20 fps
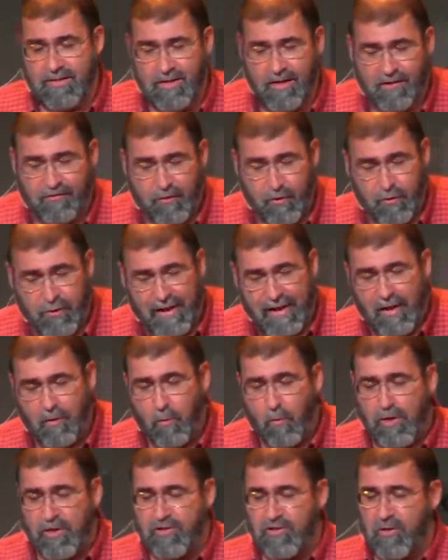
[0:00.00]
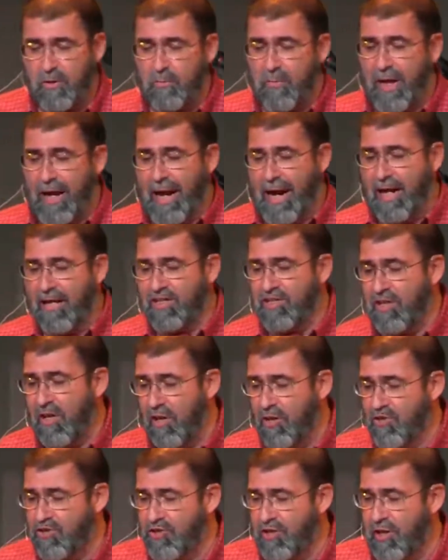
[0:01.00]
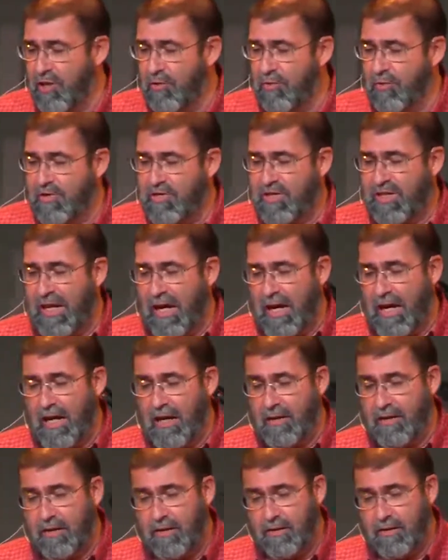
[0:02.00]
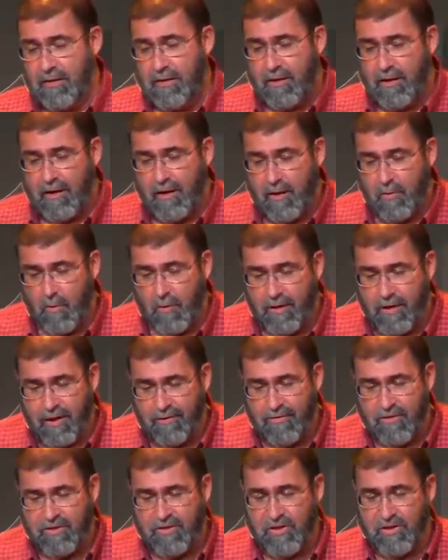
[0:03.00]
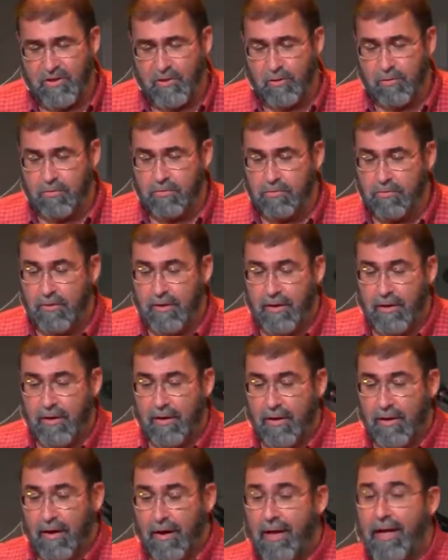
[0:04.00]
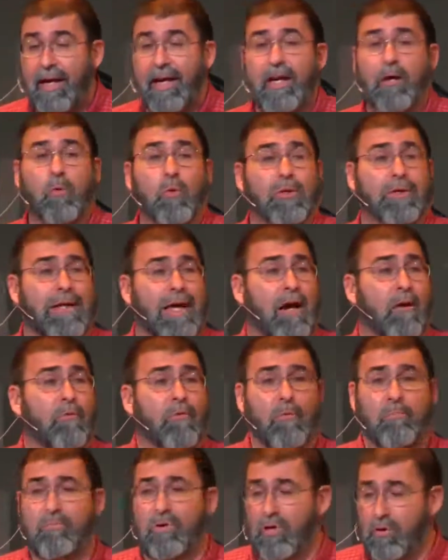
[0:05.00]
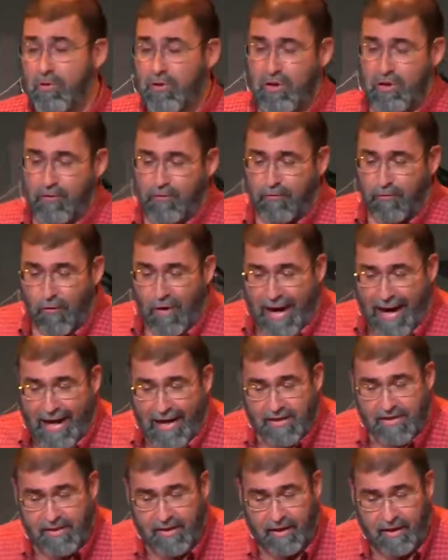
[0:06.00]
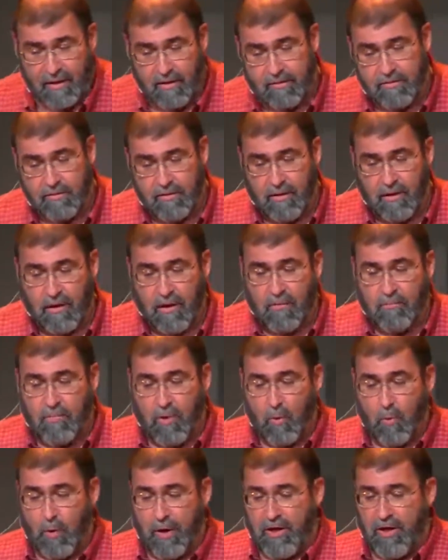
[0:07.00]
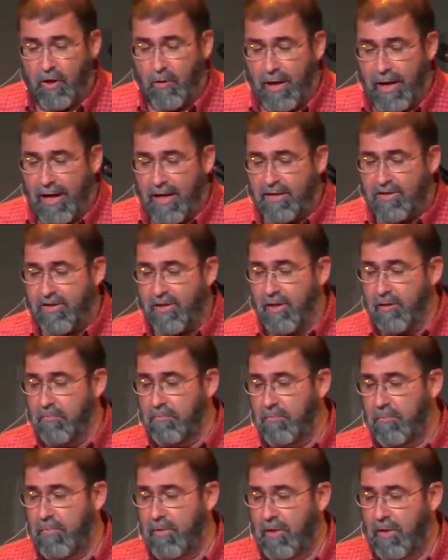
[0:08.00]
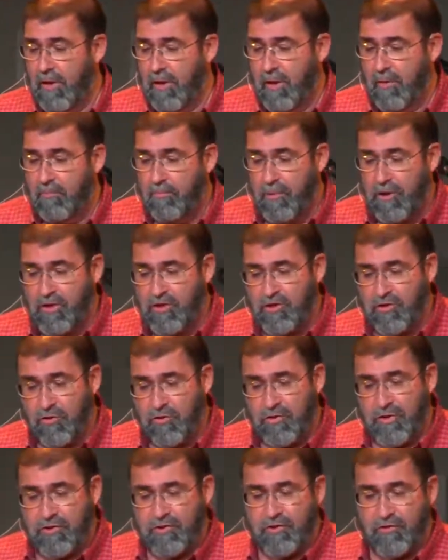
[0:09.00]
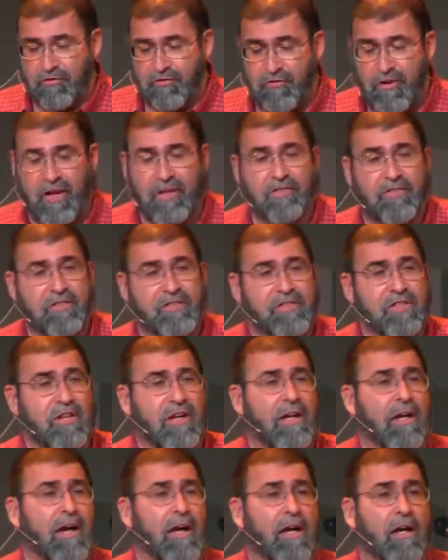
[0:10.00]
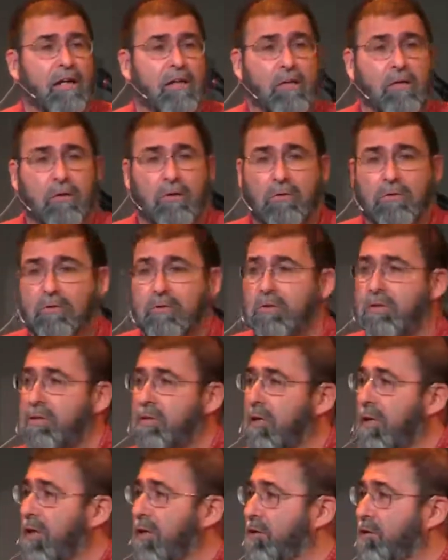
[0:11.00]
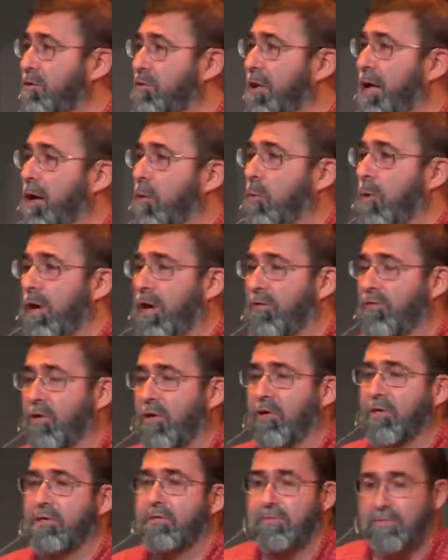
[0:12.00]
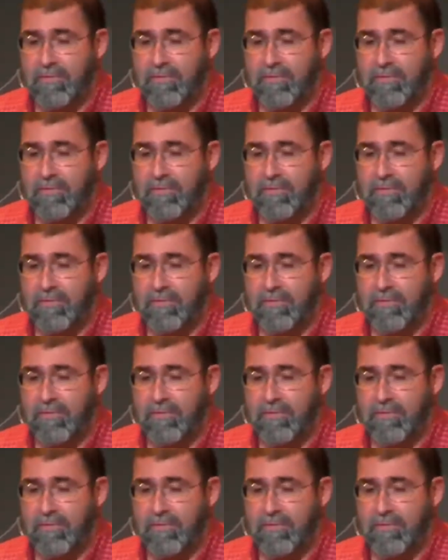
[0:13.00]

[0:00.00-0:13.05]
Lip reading: said, if you need wisdom, ask our generous God, and He will give it to you. He will not rebuke you for asking, but when you ask Him, be sure that your faith is in God alone, and do not waver.